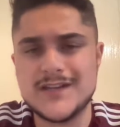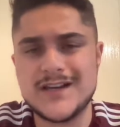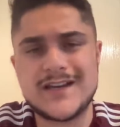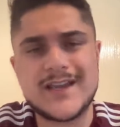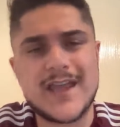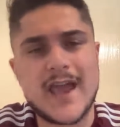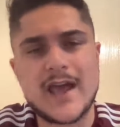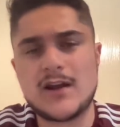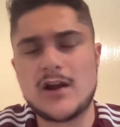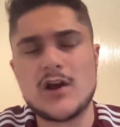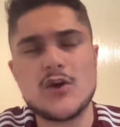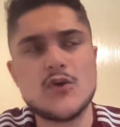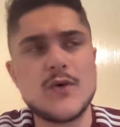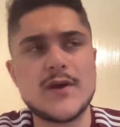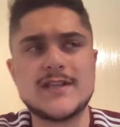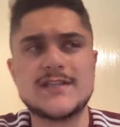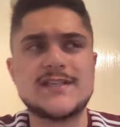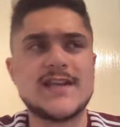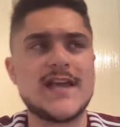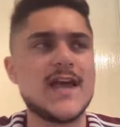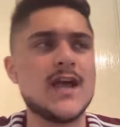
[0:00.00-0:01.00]
Again, I
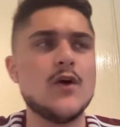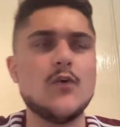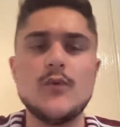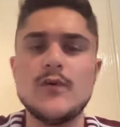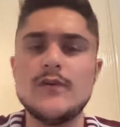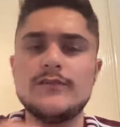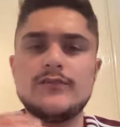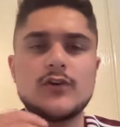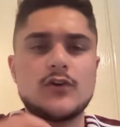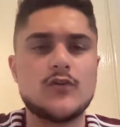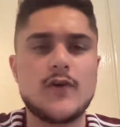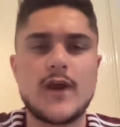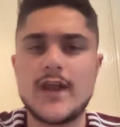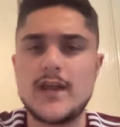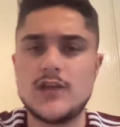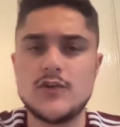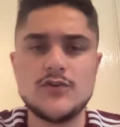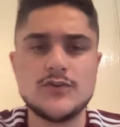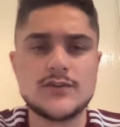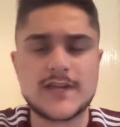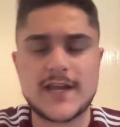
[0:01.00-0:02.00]
always say it, with the great
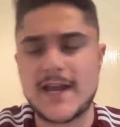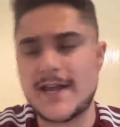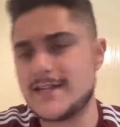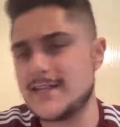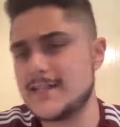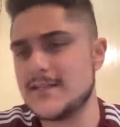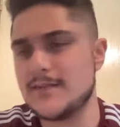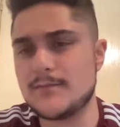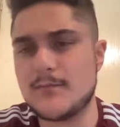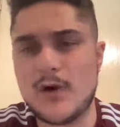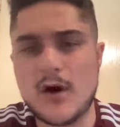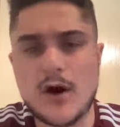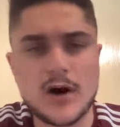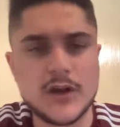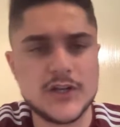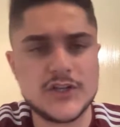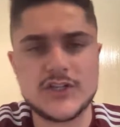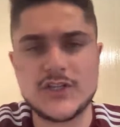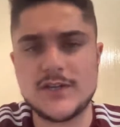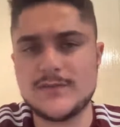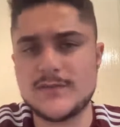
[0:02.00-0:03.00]
use cases and
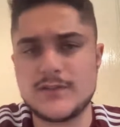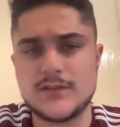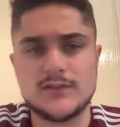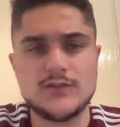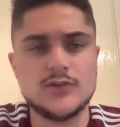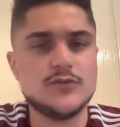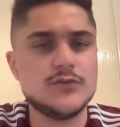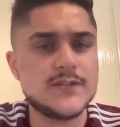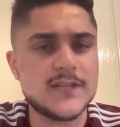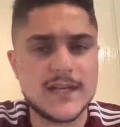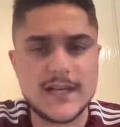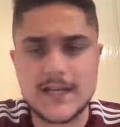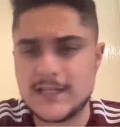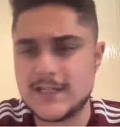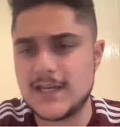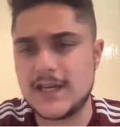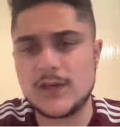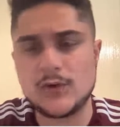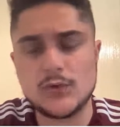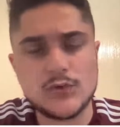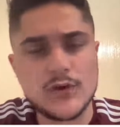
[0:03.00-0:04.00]
partnerships and
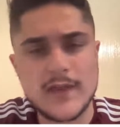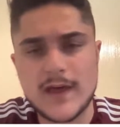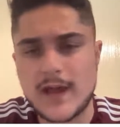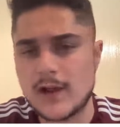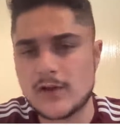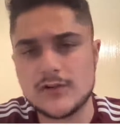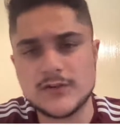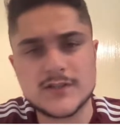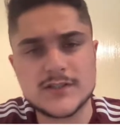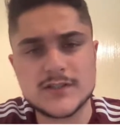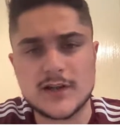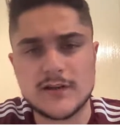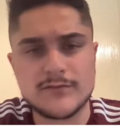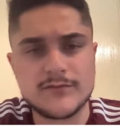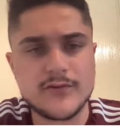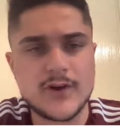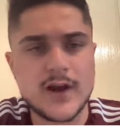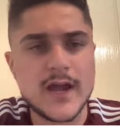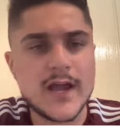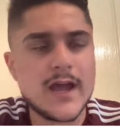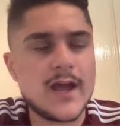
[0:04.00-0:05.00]
utility and all of that good stuff,
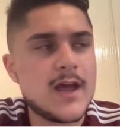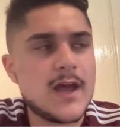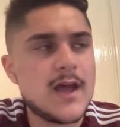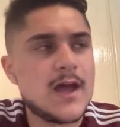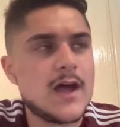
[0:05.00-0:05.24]
right?